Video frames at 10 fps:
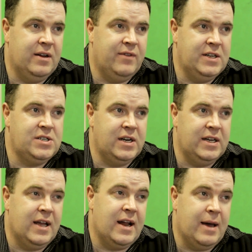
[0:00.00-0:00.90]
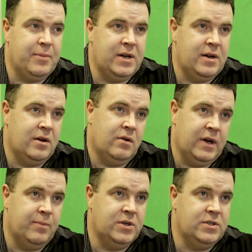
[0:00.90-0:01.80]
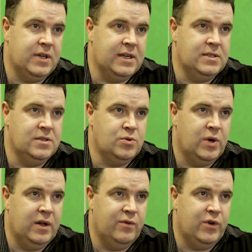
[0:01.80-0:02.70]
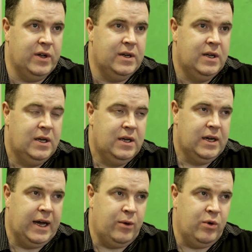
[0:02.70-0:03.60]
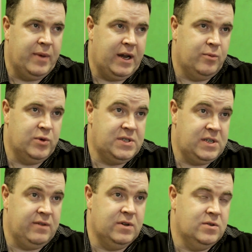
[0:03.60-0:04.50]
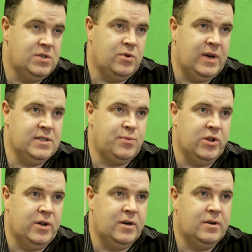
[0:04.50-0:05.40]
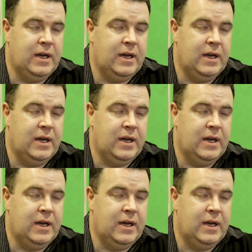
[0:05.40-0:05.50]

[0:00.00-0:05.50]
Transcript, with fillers: And eventually that happened in November 2012 when uh, we met up with Stephen, who's Joanne's brother.